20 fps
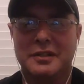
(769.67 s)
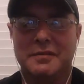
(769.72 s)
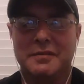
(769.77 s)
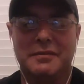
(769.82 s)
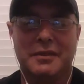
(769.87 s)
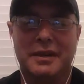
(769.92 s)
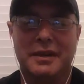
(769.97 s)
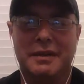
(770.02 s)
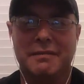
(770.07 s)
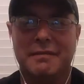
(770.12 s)
of
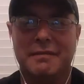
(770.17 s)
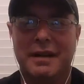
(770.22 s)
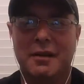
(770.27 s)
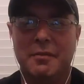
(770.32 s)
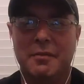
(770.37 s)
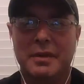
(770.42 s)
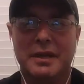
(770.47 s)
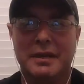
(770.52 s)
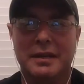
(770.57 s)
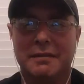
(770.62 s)
like how
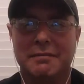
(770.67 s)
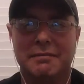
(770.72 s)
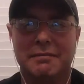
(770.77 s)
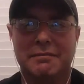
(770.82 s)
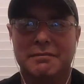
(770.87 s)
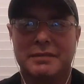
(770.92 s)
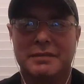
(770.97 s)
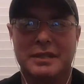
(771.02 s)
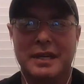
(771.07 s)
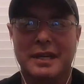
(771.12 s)
big
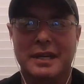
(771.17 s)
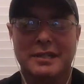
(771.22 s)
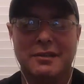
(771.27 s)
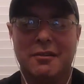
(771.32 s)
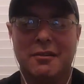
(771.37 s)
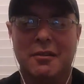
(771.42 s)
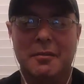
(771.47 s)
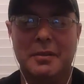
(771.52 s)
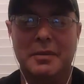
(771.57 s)
snakes are,